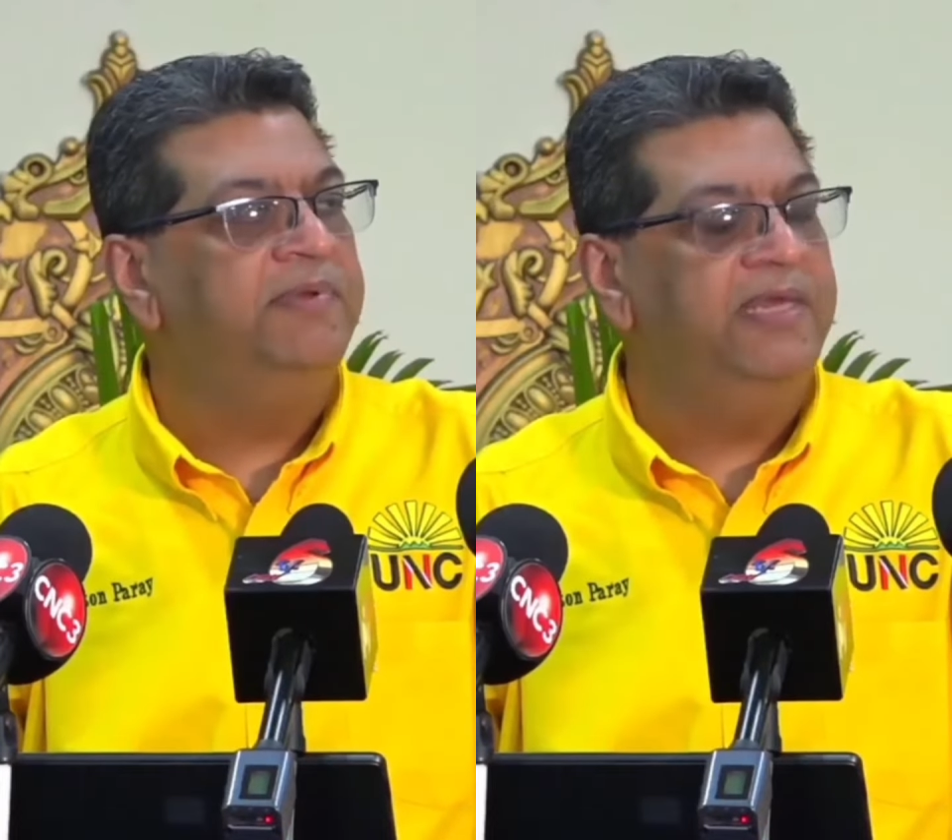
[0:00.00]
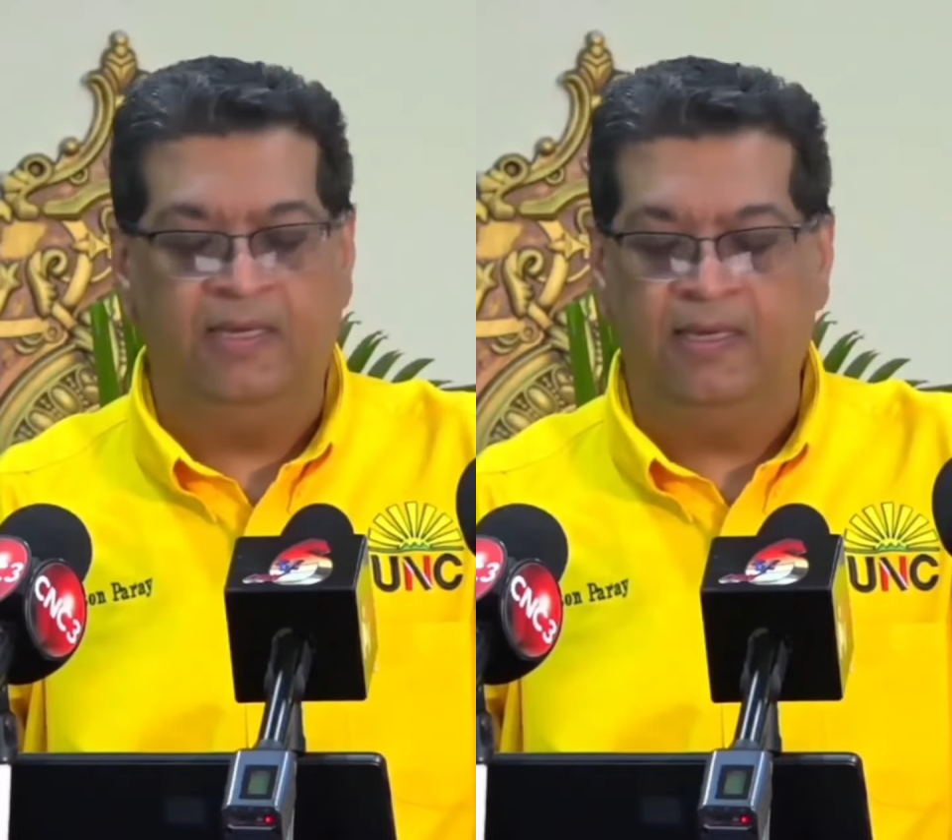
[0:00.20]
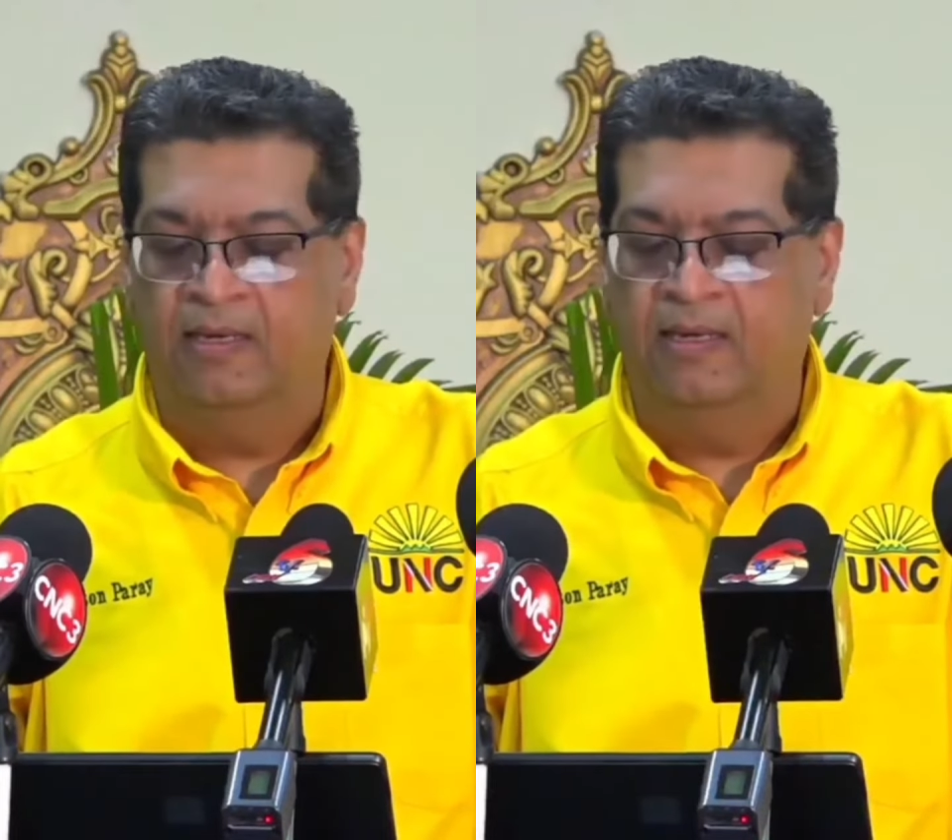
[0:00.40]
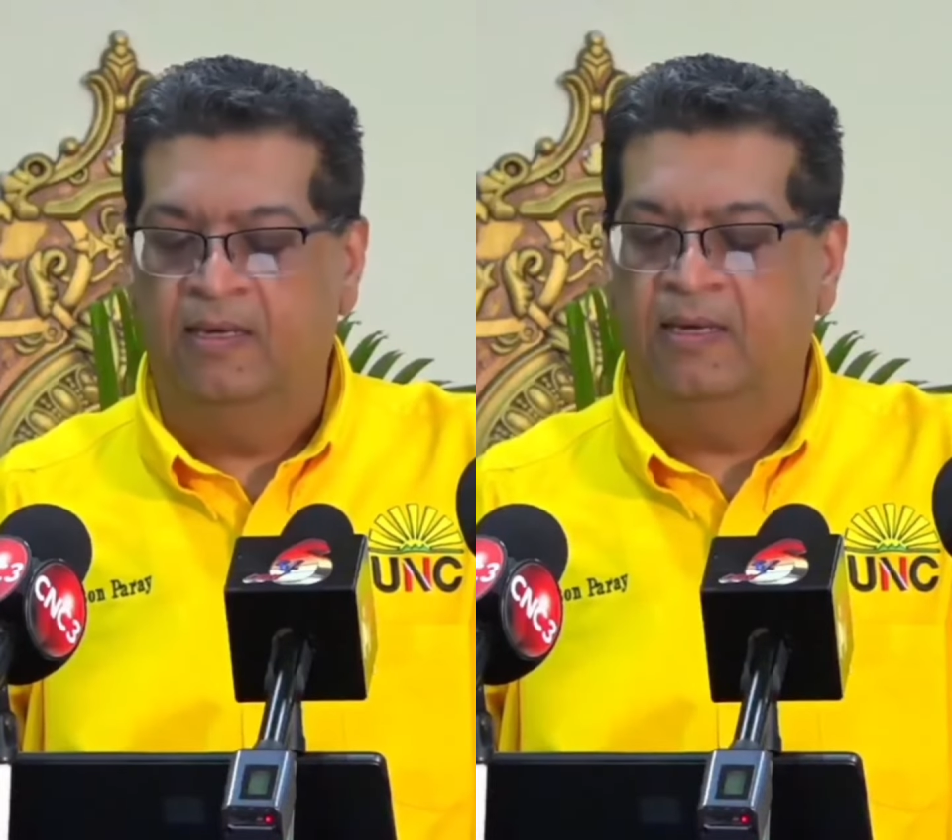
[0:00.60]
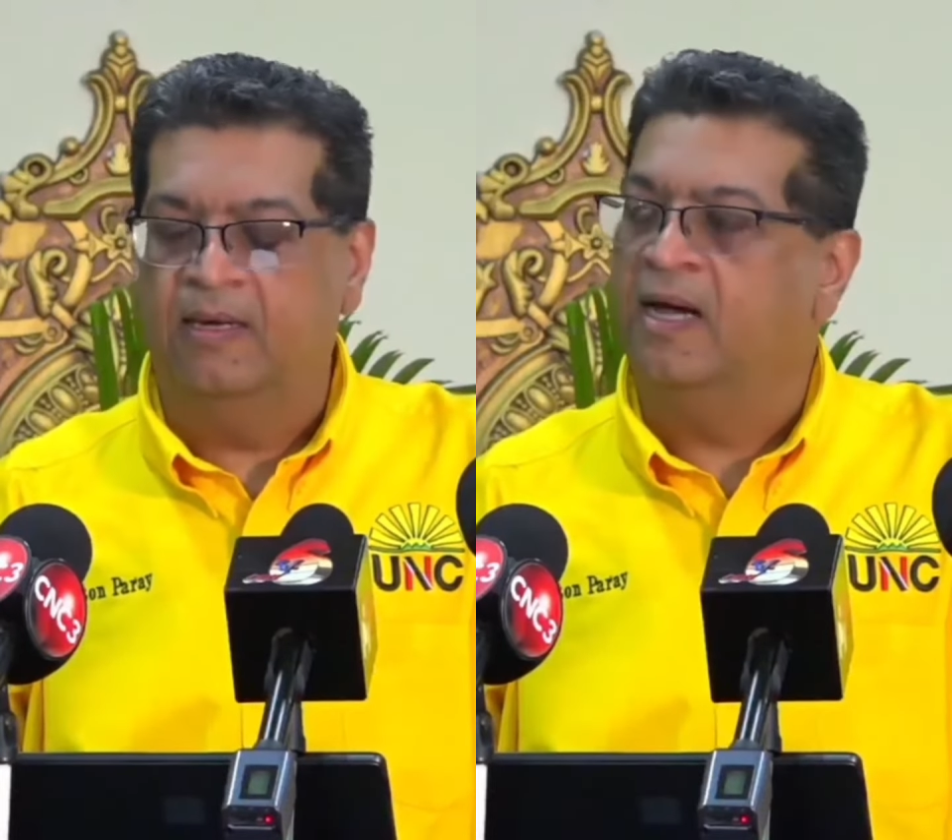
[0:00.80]
be
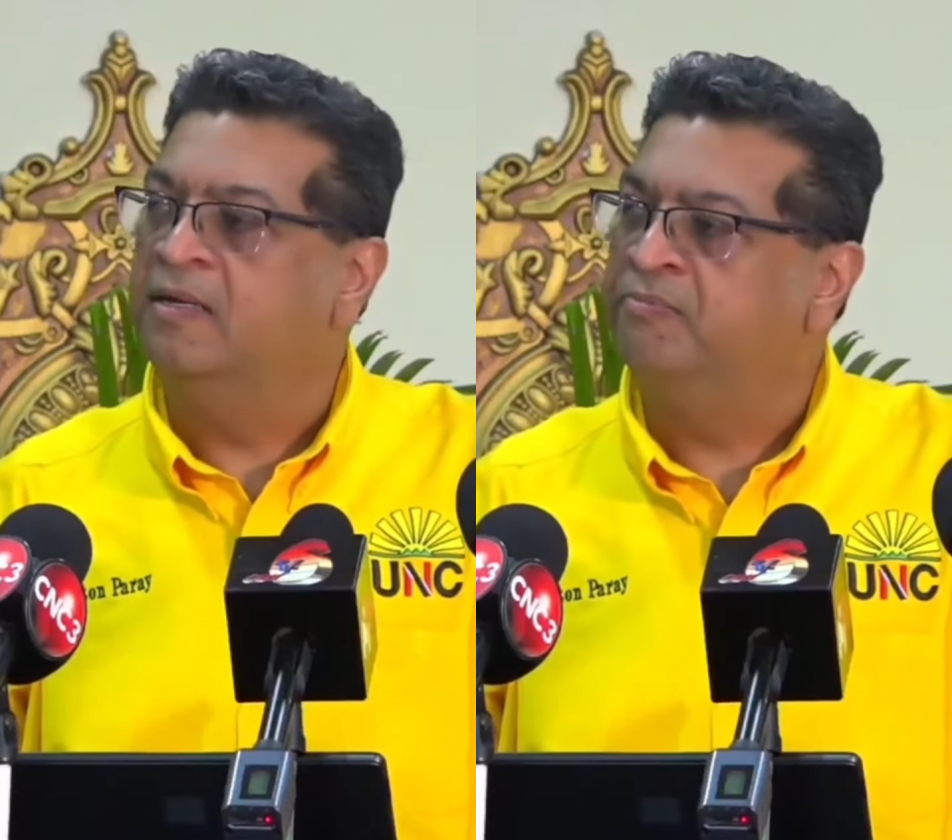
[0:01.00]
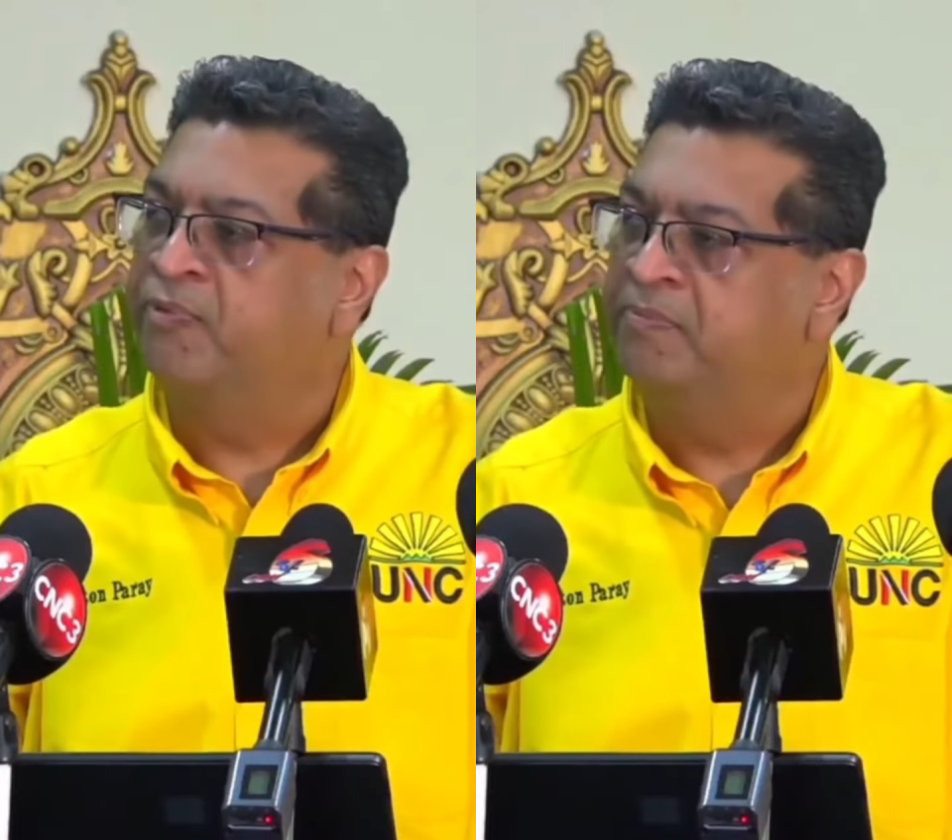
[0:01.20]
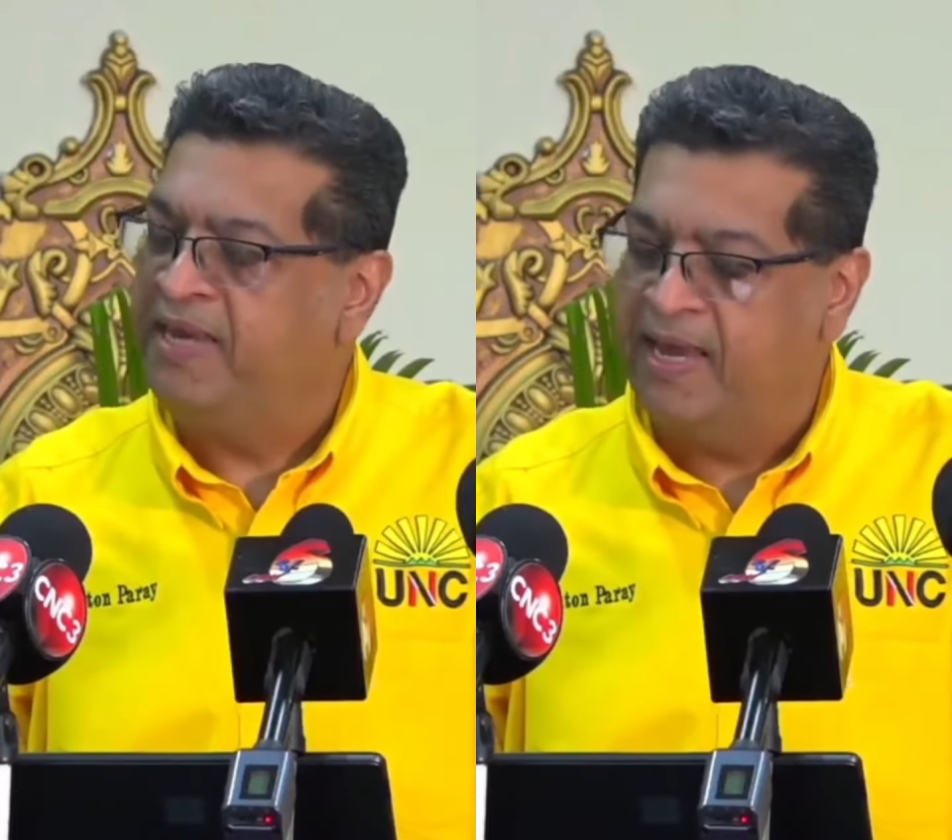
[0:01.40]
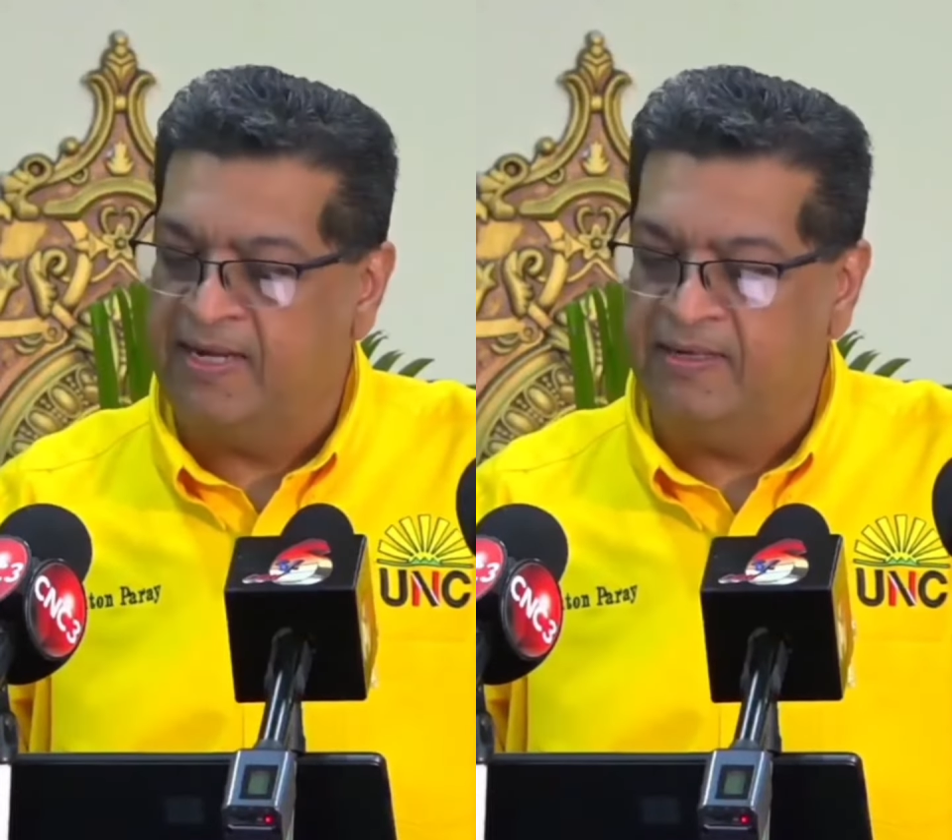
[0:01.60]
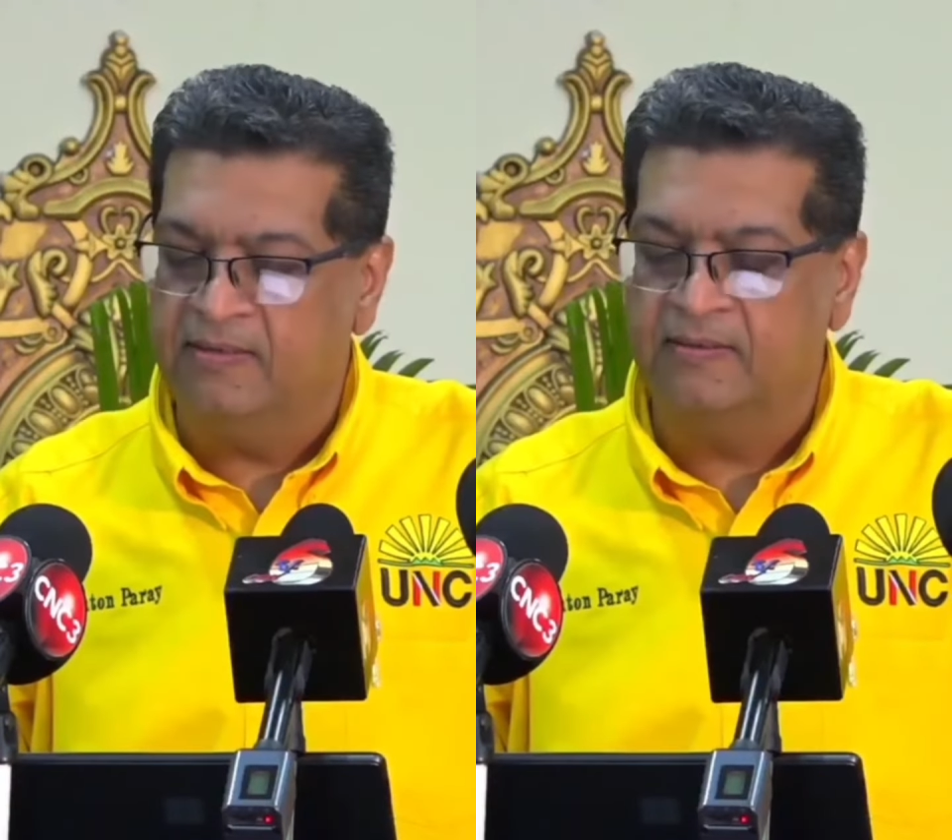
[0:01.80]

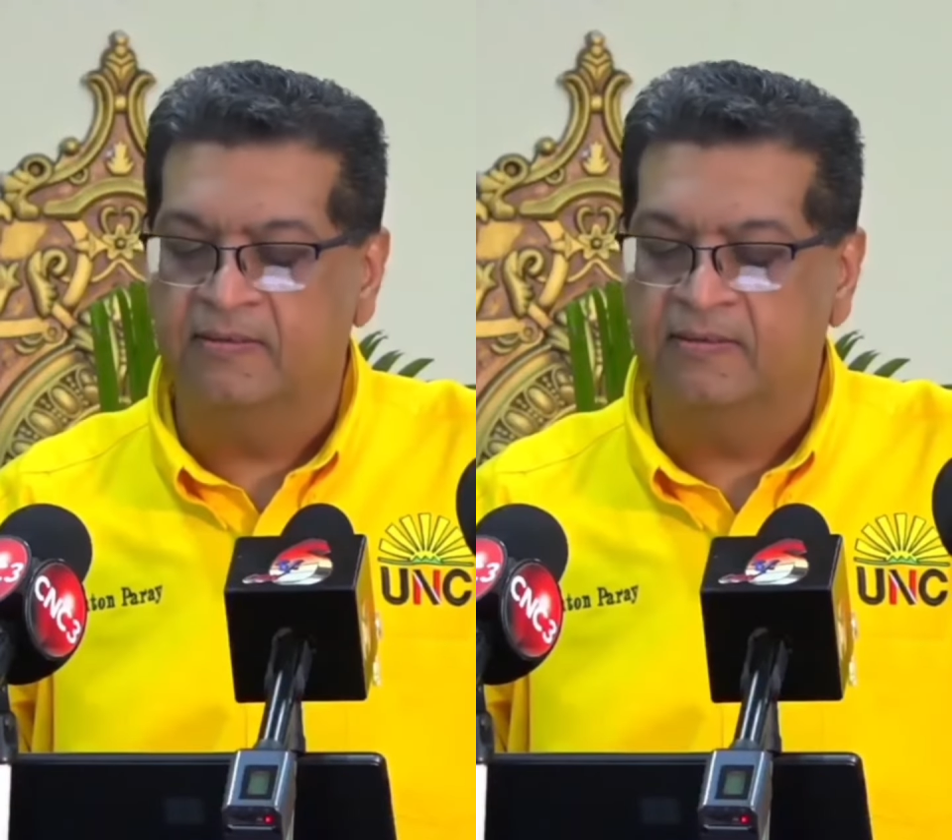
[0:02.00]
unprepared,